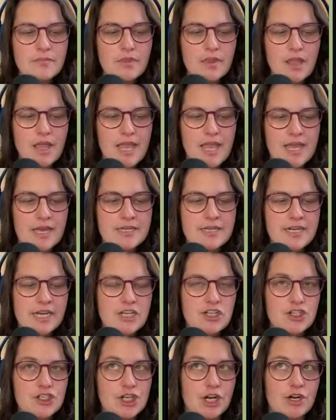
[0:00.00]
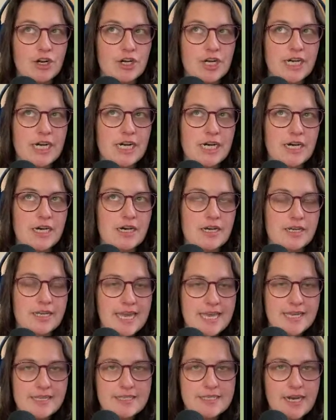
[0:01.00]
And I shared a
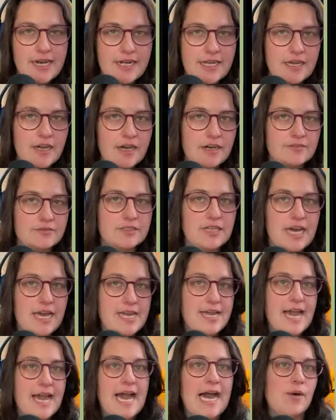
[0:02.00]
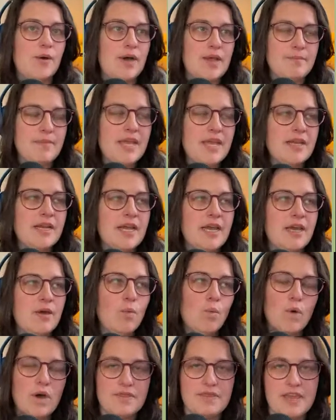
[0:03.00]
case study of like how I made it,
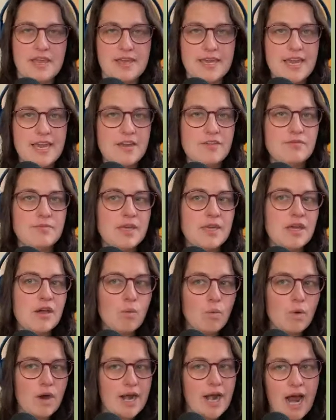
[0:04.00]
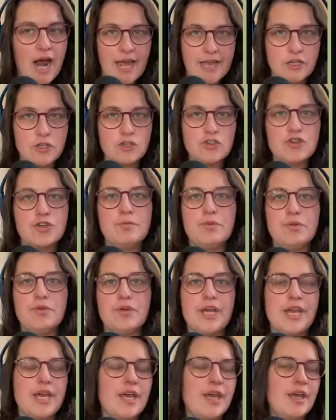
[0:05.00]
what they gave me, what I
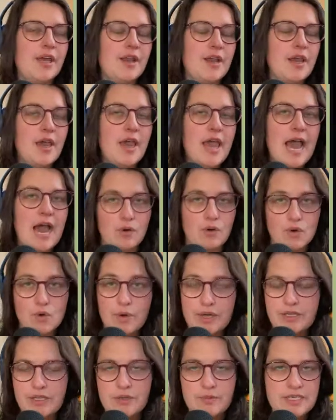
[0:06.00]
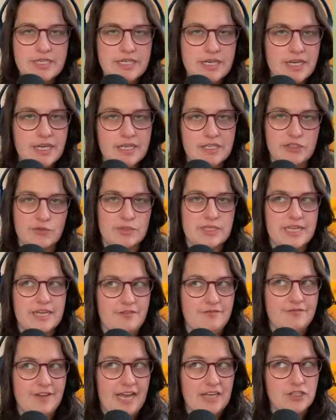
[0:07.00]
contributed, how quickly we did it, because it was like a
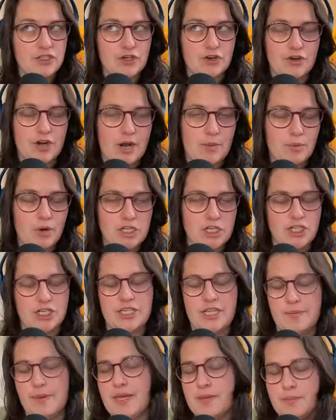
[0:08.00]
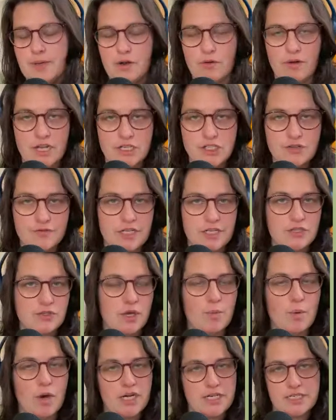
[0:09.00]
fast turnaround project. They paid me a rush fee, so I
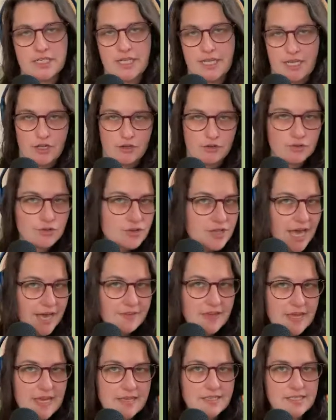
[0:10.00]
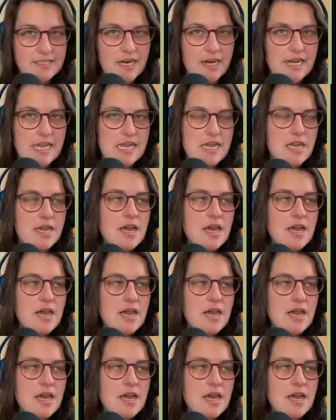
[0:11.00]
wanted to like include that in the case study.